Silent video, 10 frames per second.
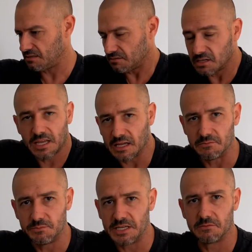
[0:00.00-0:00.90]

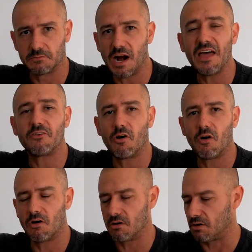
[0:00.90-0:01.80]
Again, being rather
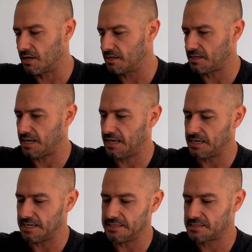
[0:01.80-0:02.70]
hard on it,
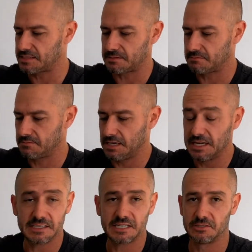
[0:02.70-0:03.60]
and it's
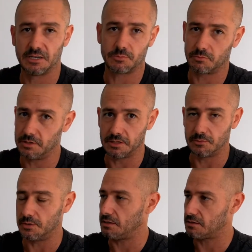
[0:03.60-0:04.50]
held up really
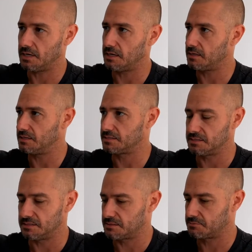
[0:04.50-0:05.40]
well.
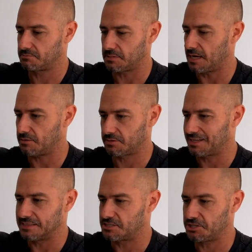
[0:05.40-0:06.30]
I don't
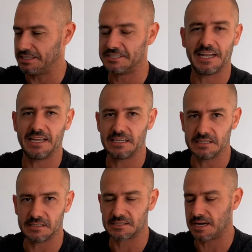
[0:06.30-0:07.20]
think it's changed any
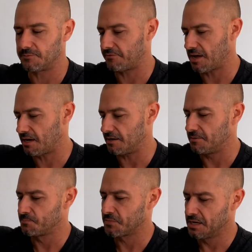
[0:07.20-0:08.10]
in the time I've had it.
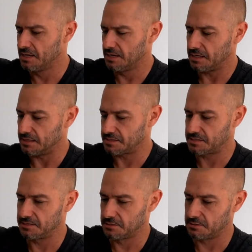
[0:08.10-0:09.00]
It
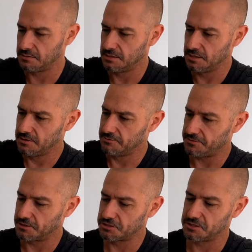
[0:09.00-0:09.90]
still
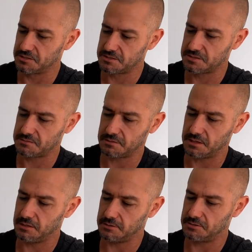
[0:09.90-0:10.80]
functions,
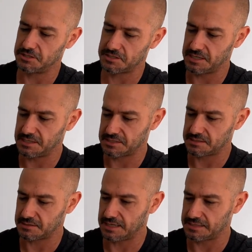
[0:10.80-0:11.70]
you know, just
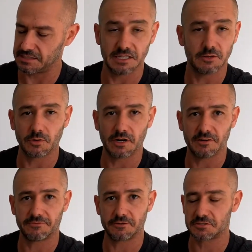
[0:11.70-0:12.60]
as it did when I
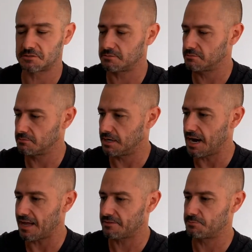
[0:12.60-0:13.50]
first
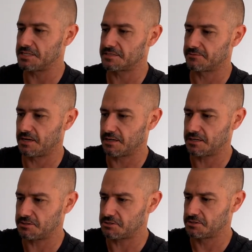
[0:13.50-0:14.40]
got the piece of
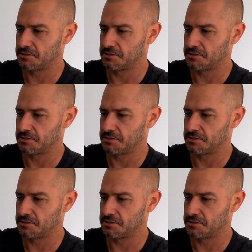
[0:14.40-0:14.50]
luggage.